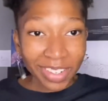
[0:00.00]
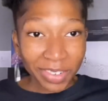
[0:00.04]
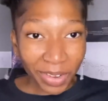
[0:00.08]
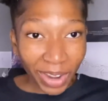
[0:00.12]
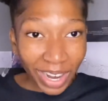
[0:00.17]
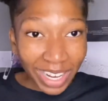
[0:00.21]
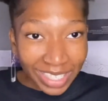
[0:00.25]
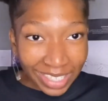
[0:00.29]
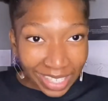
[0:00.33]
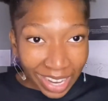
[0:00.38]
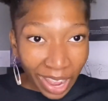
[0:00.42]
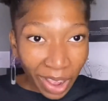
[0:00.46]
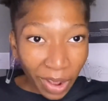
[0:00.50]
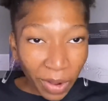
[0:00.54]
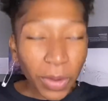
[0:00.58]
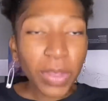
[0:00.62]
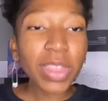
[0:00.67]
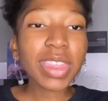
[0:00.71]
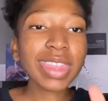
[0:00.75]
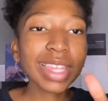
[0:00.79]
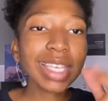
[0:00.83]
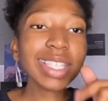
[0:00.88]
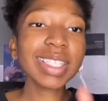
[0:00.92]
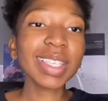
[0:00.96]
right now,
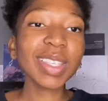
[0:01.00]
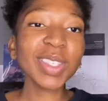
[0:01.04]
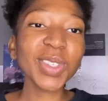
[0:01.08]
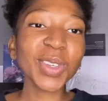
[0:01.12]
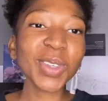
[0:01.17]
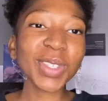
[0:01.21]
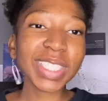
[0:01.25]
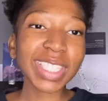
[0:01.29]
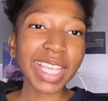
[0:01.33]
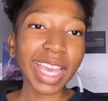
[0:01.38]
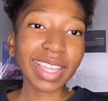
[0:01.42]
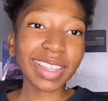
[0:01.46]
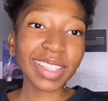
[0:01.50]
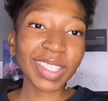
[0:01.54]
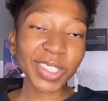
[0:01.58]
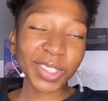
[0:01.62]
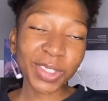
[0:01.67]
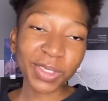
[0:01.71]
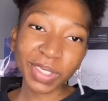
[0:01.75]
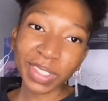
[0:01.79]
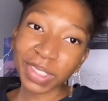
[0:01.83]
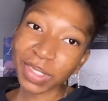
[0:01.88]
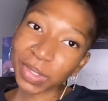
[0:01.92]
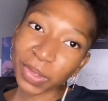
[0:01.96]
this is your sign that you
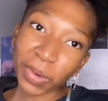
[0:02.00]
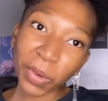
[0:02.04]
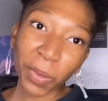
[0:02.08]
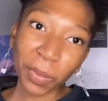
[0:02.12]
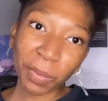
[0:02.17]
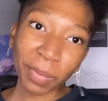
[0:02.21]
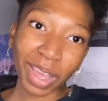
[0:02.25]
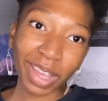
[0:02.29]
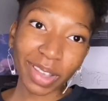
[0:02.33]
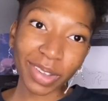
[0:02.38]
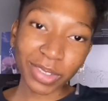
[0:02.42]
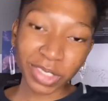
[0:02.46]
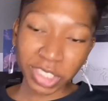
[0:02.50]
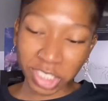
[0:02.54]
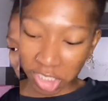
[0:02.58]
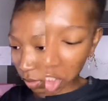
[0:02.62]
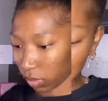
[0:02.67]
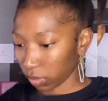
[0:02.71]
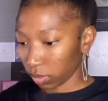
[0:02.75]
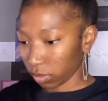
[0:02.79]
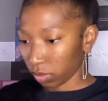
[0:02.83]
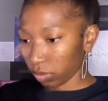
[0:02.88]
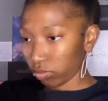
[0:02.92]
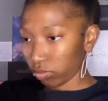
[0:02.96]
need to go buy on Shein.